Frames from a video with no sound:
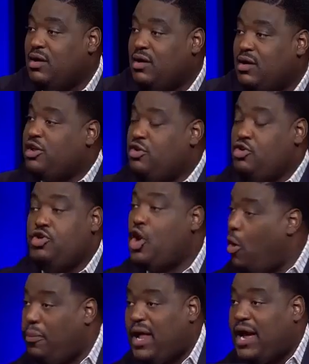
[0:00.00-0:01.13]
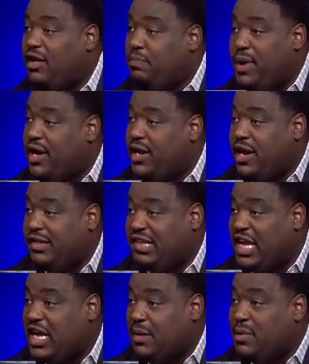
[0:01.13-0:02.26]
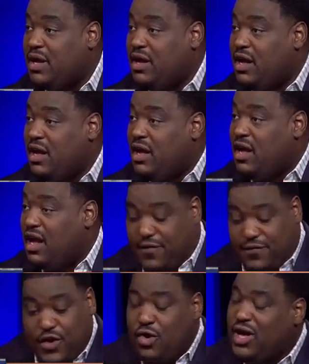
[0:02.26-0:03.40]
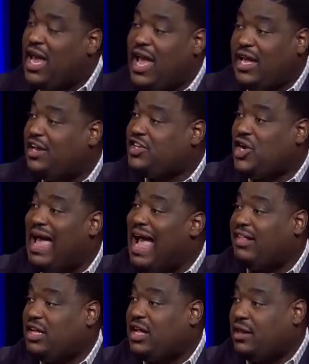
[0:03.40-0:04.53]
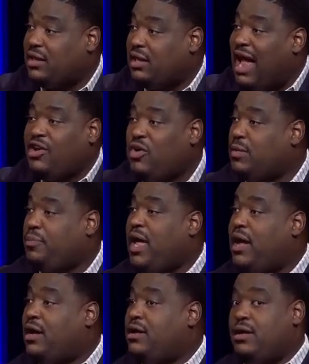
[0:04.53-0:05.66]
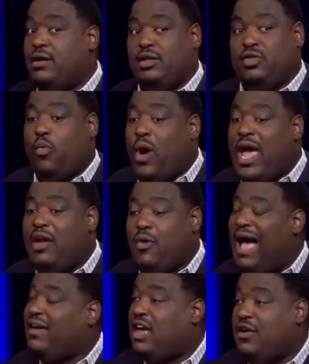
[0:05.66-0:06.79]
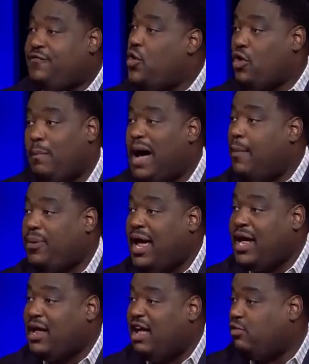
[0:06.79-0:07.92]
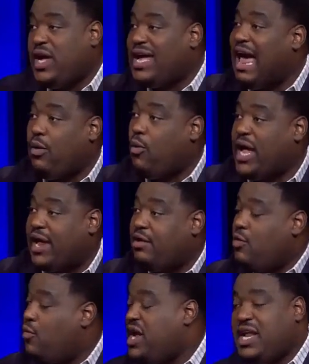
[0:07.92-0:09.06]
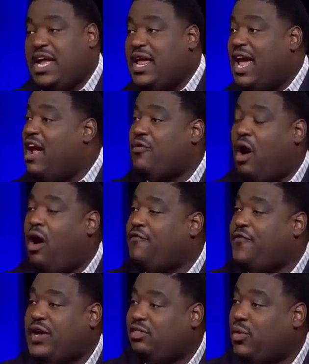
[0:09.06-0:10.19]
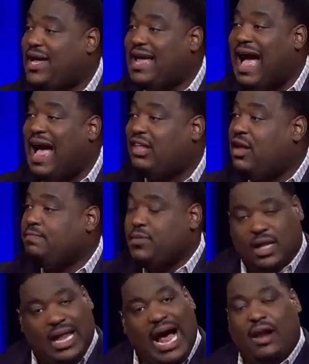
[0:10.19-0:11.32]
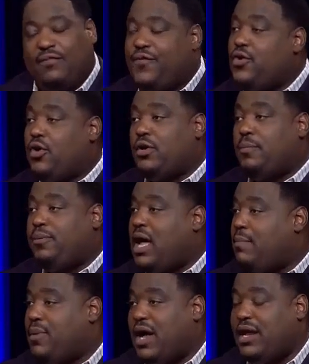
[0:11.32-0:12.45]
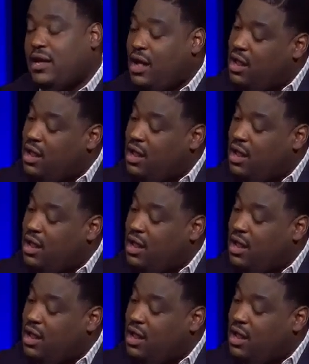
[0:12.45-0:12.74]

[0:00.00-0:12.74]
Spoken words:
But no player is bigger than the team. If you can't get your act together, I know as a player, the way I keep food on my plate is we got to win. We need all 53 guys. A lot of food on the plate, buddy.